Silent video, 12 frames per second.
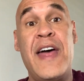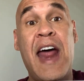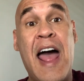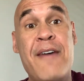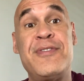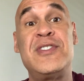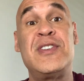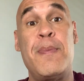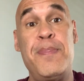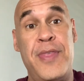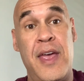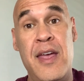that have
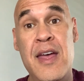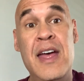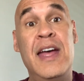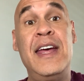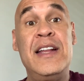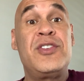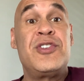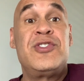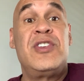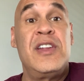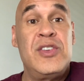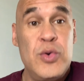something
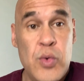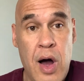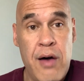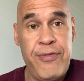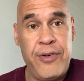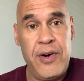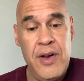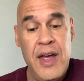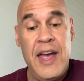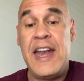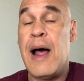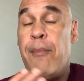interesting to offer.
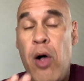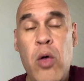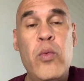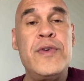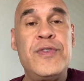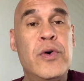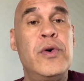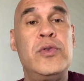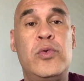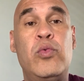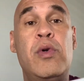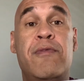And I'm always going
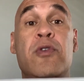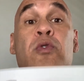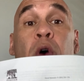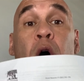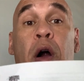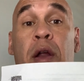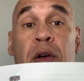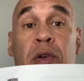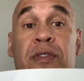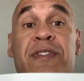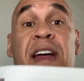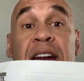to review
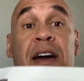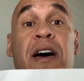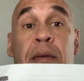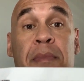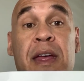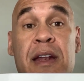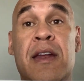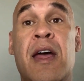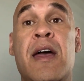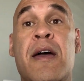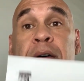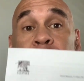articles that
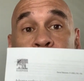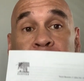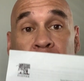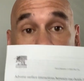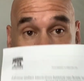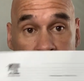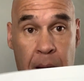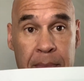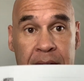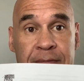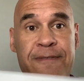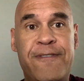are
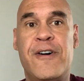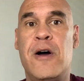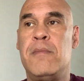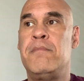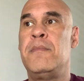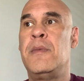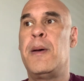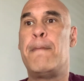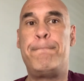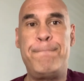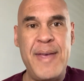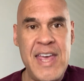coming from
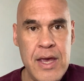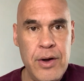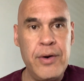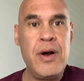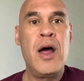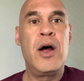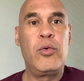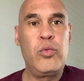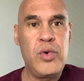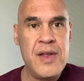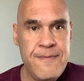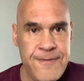
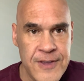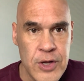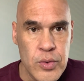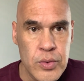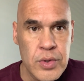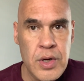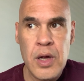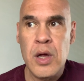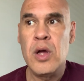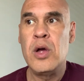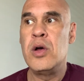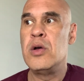peer-reviewed,
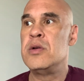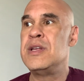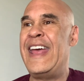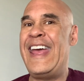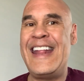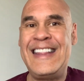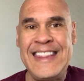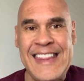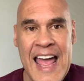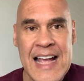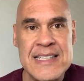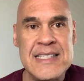
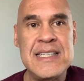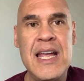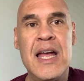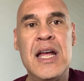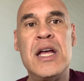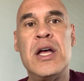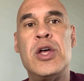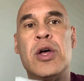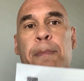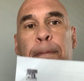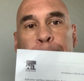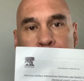indexed
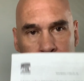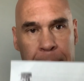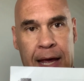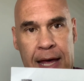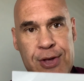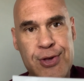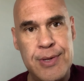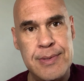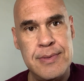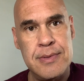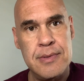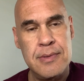
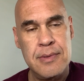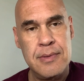publications.